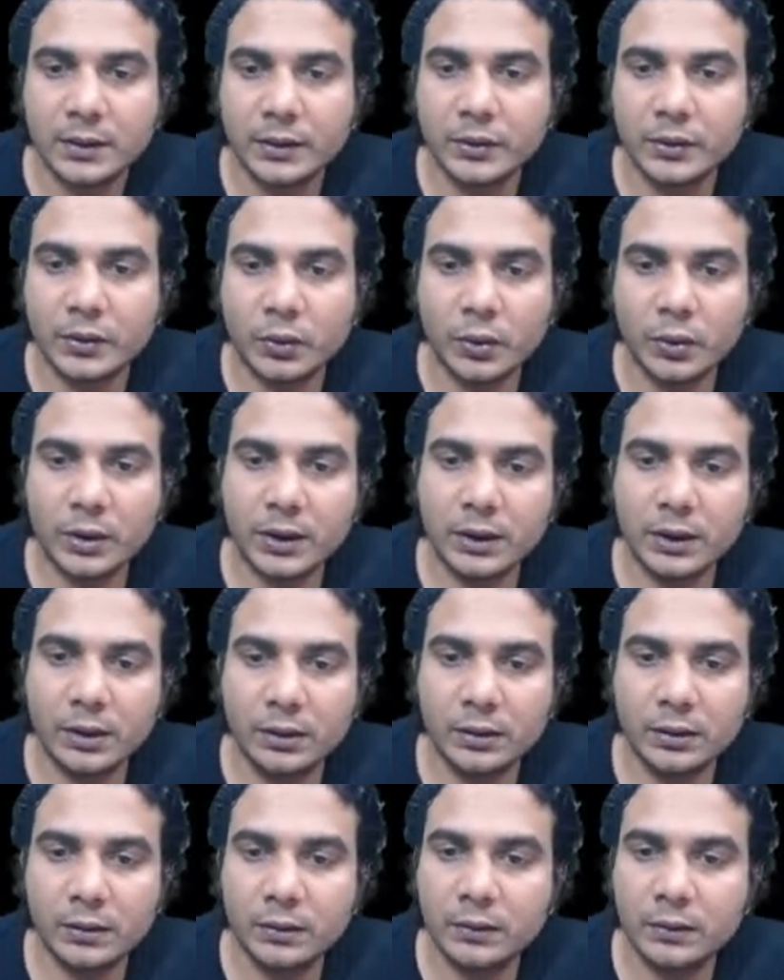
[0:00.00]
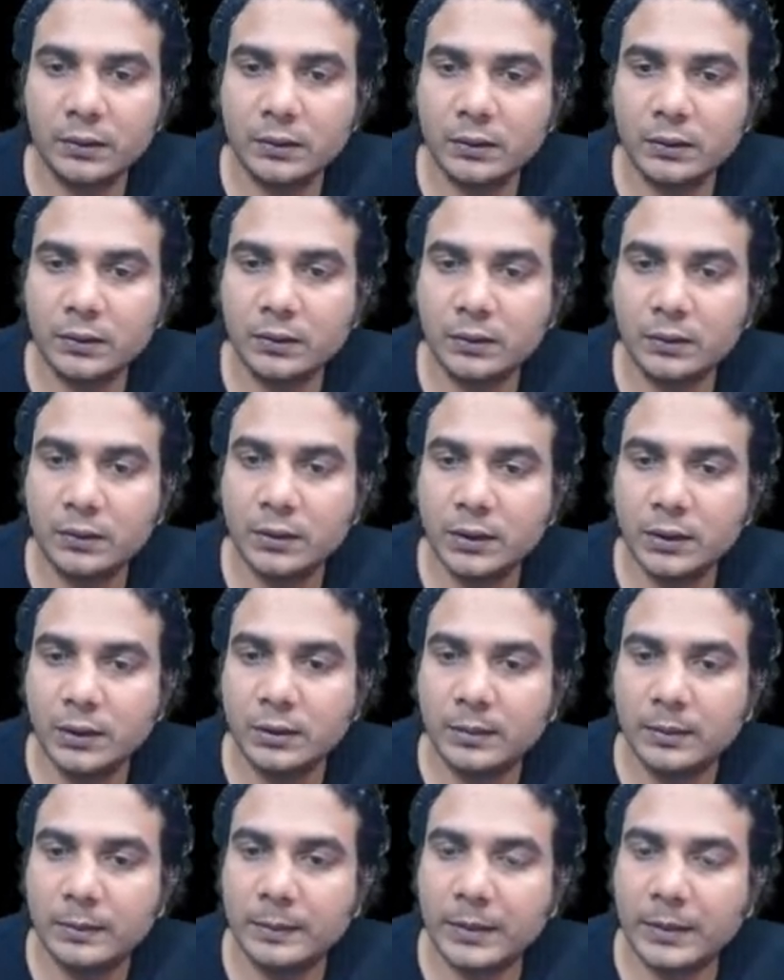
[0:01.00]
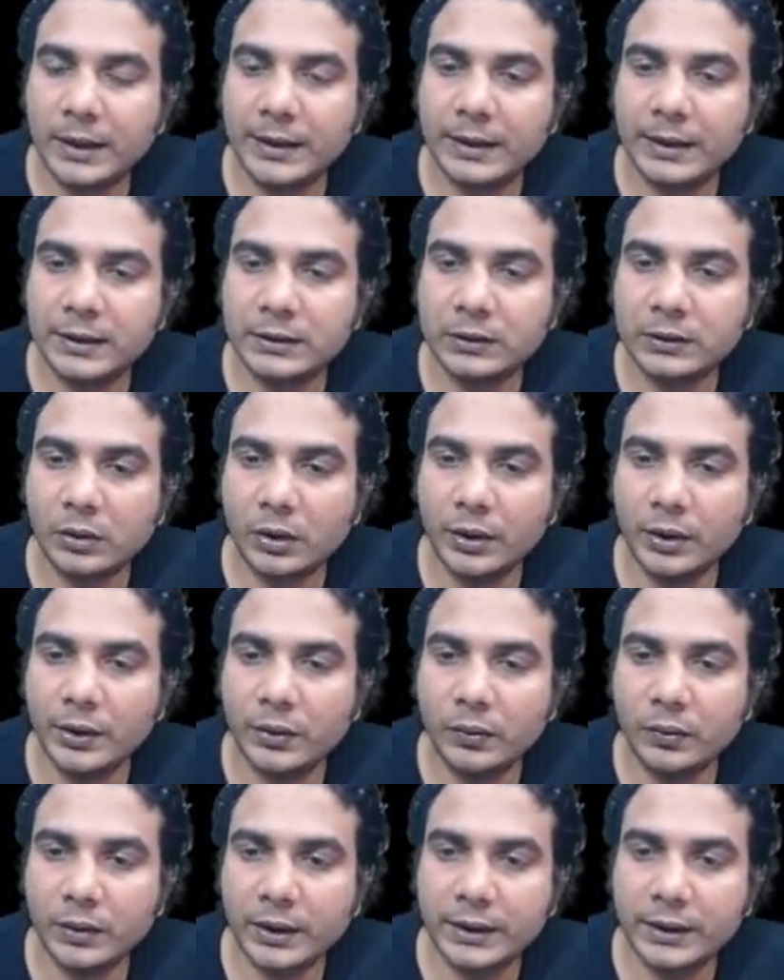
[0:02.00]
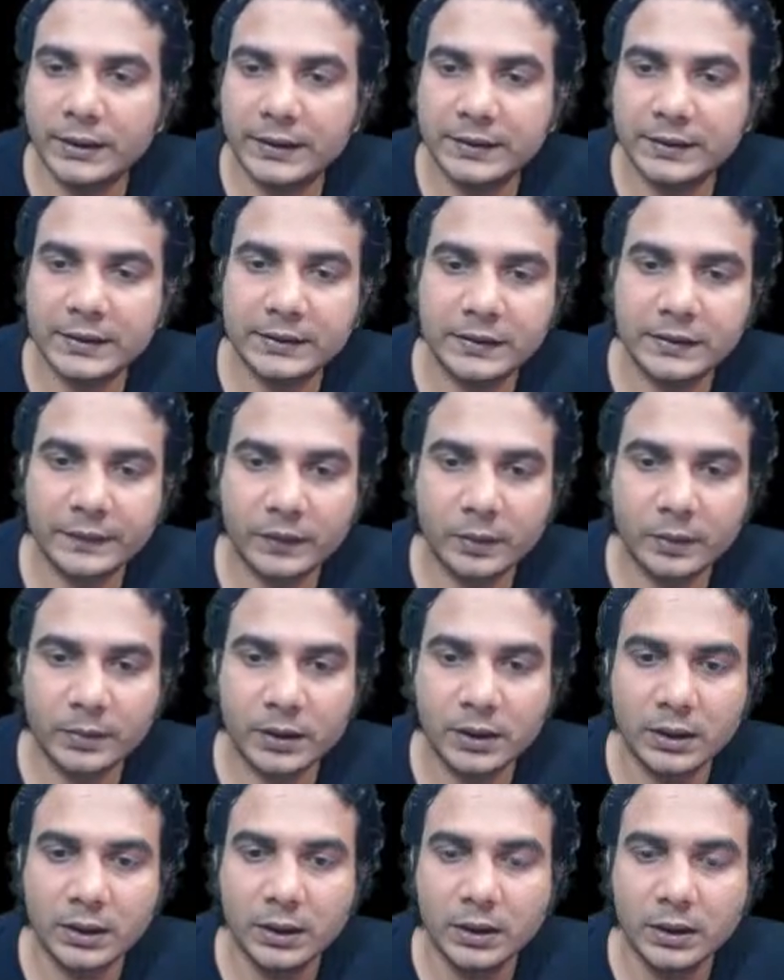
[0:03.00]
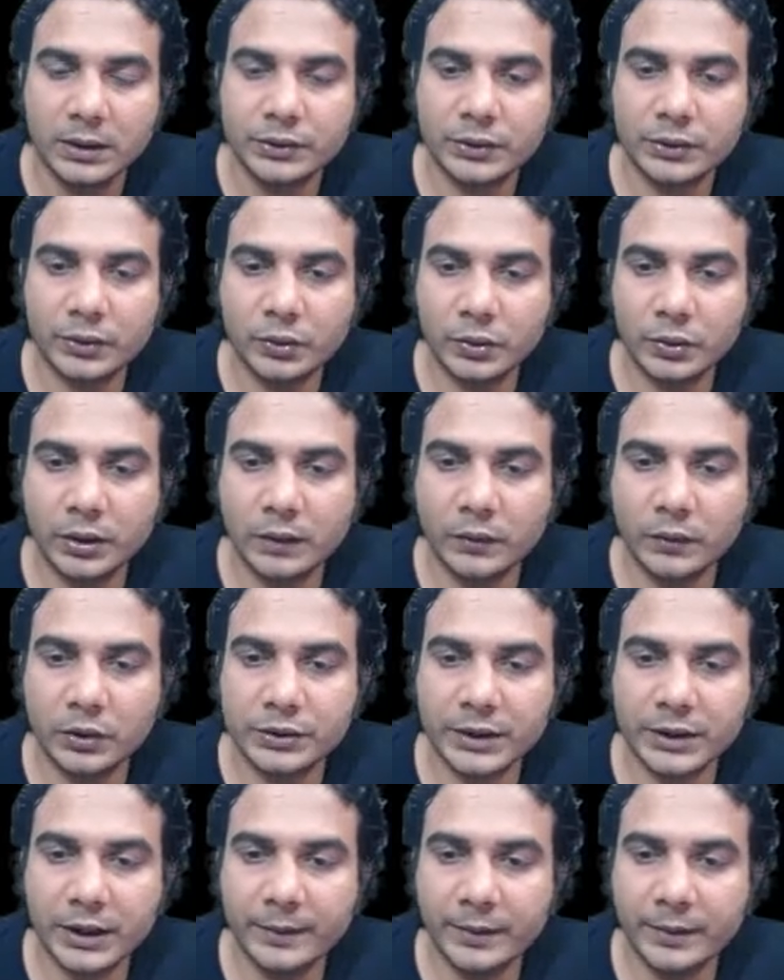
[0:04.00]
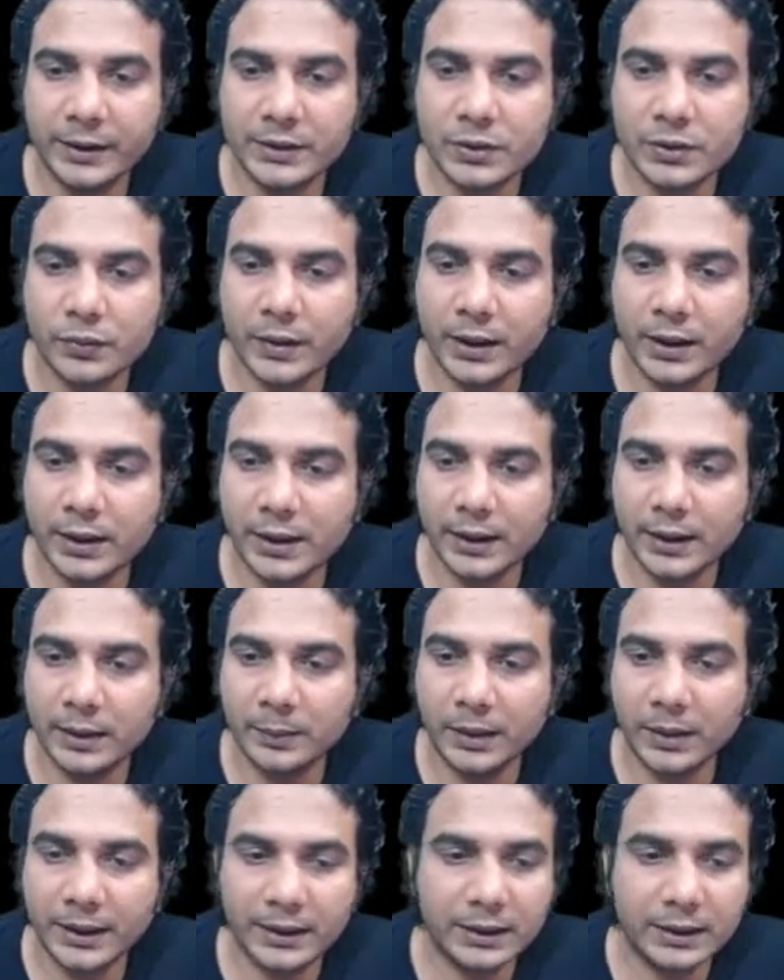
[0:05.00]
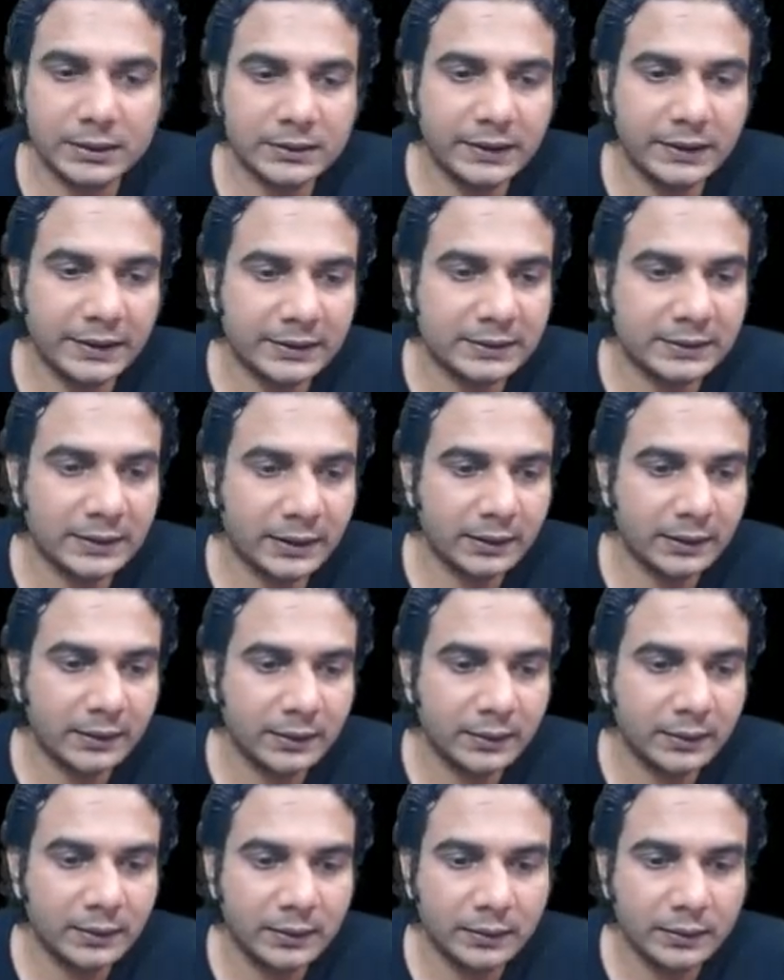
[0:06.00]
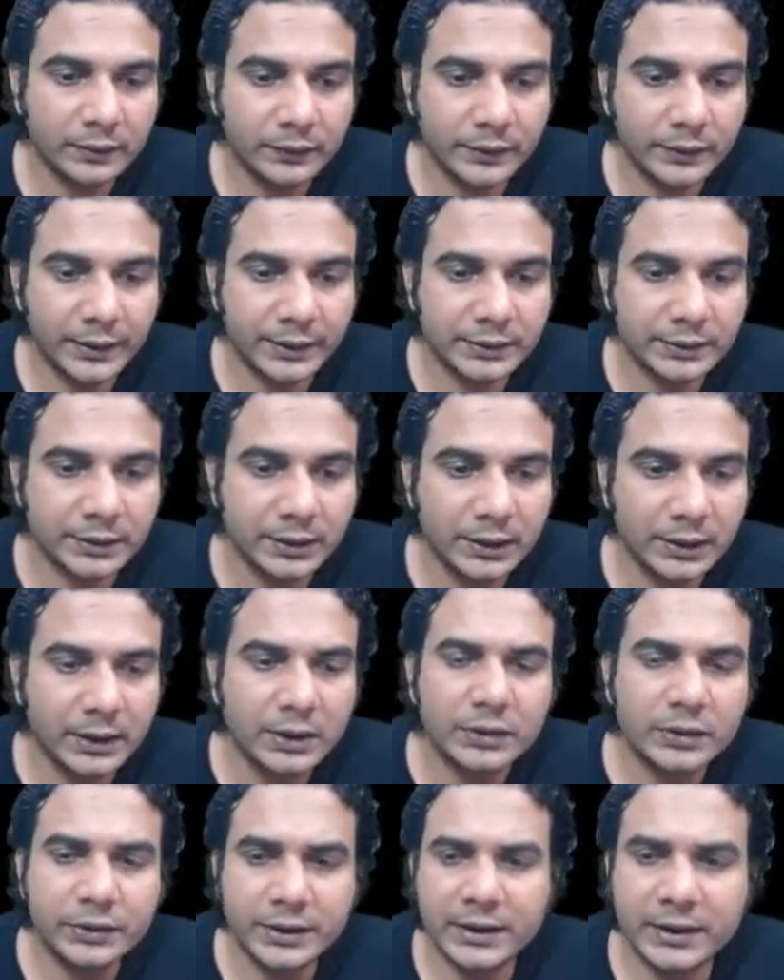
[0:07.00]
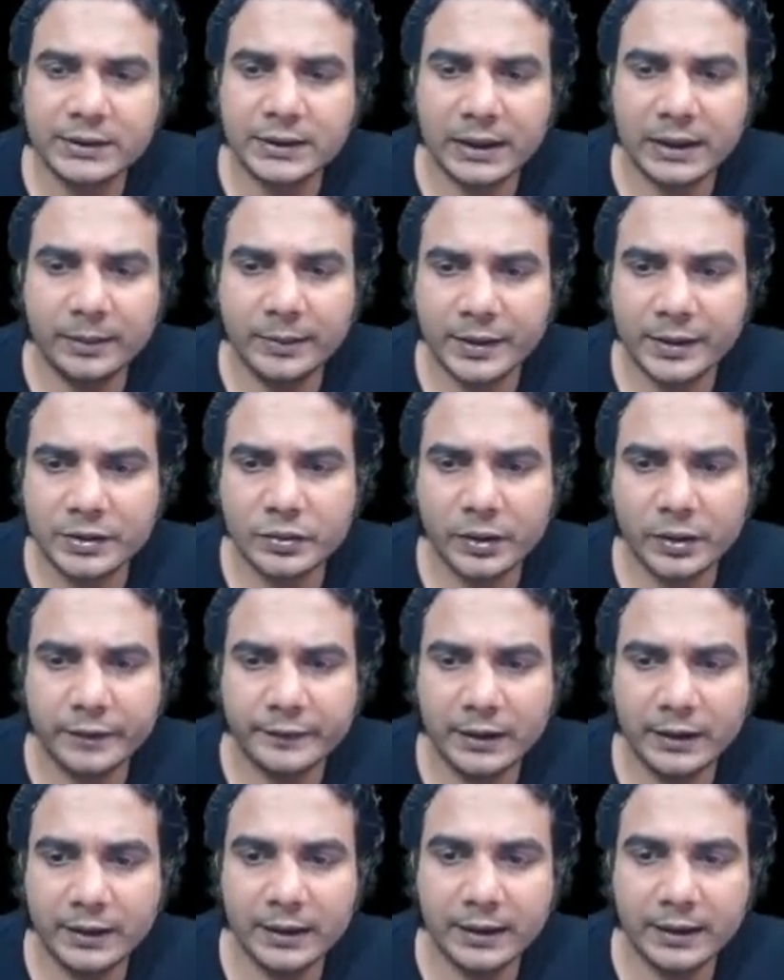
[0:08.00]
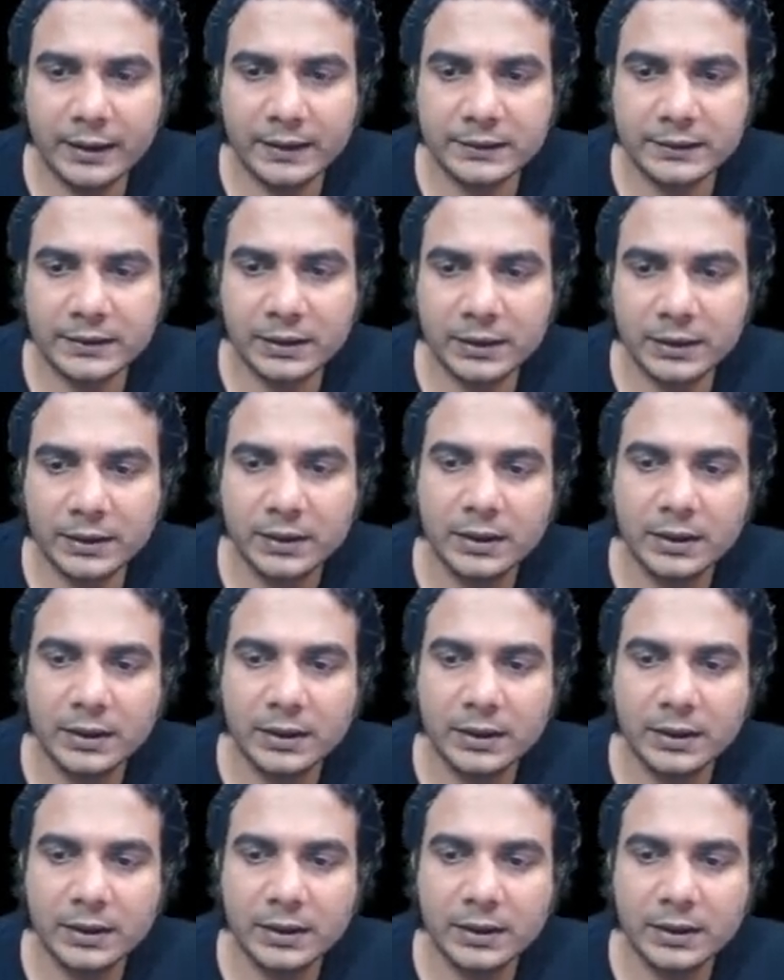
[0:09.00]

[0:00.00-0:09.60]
total minus onto. Okay, this is the formula. So total was m raised to n and minus this thing, this. So yes, m raised to n will get cancelled,